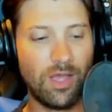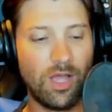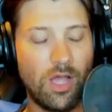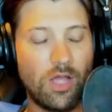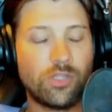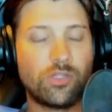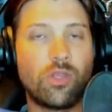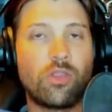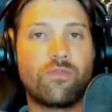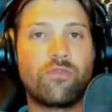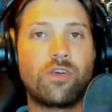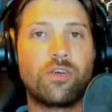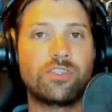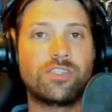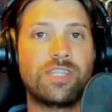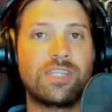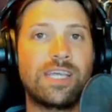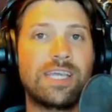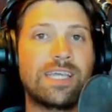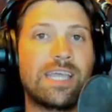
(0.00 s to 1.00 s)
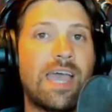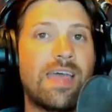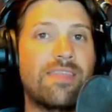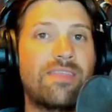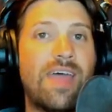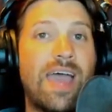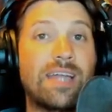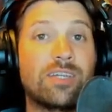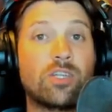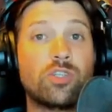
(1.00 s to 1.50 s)
So the first thing
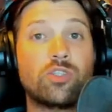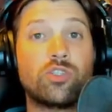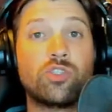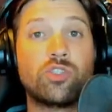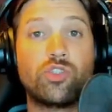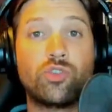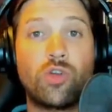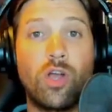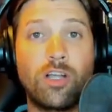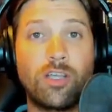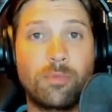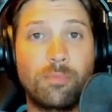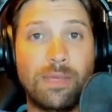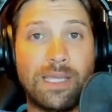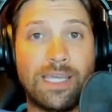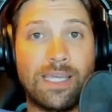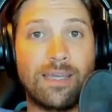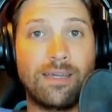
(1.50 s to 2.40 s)
that struck me,